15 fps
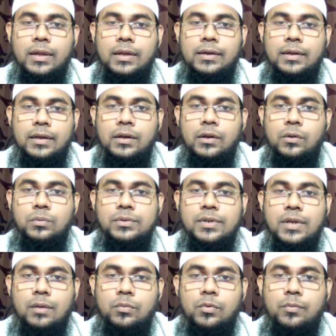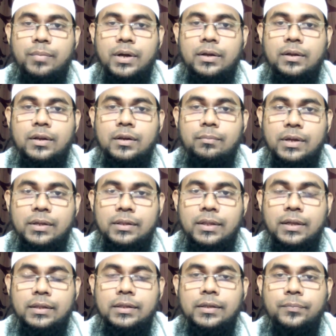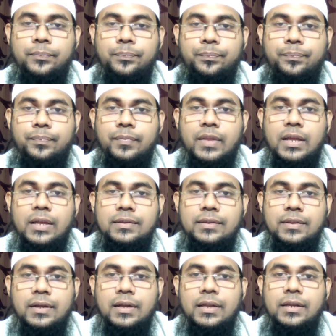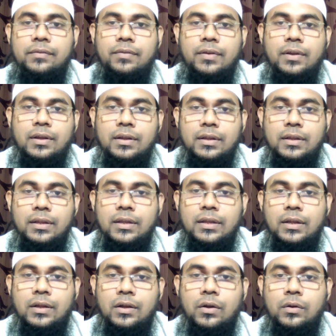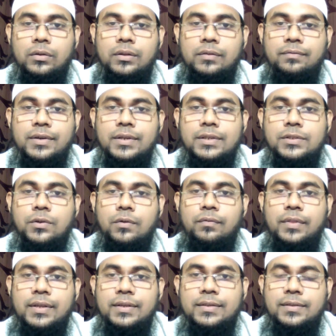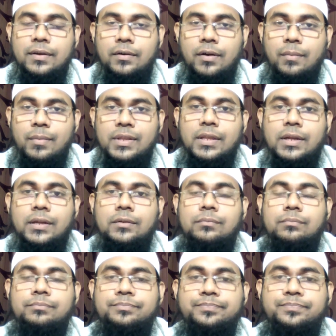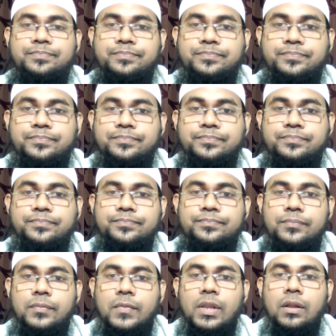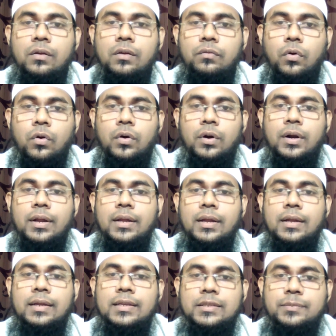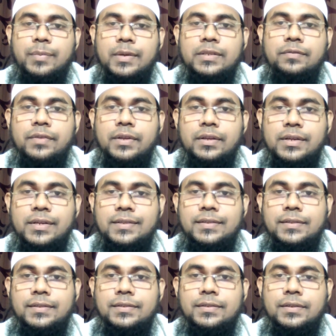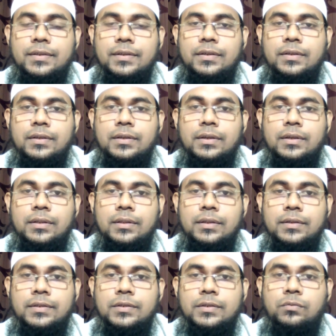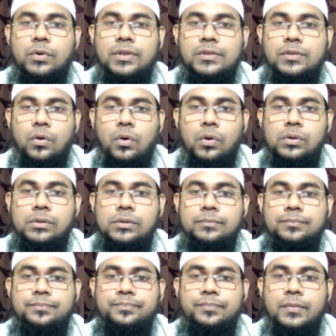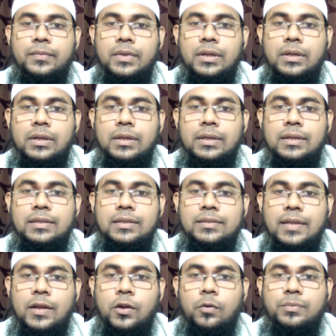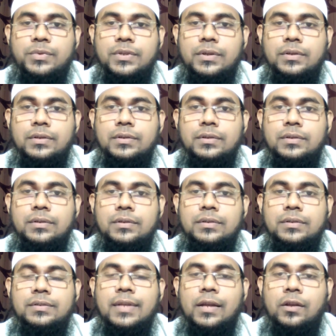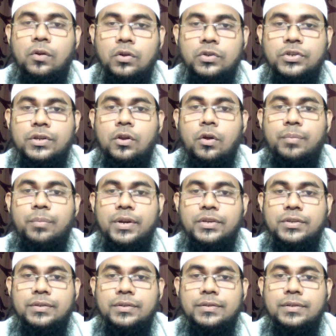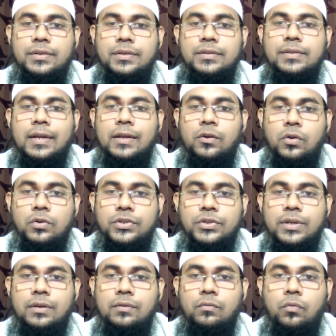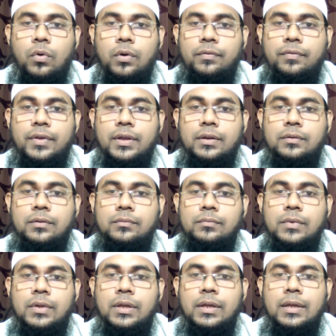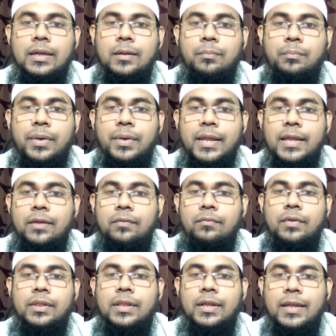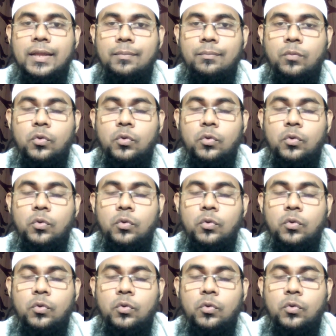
it announced Abu Bakr al-Baghdadi as the Khalifa on the first of this Ramadan for specific reasons. This is what called PSYOPs, psychological operations, psychological warfare, playing with the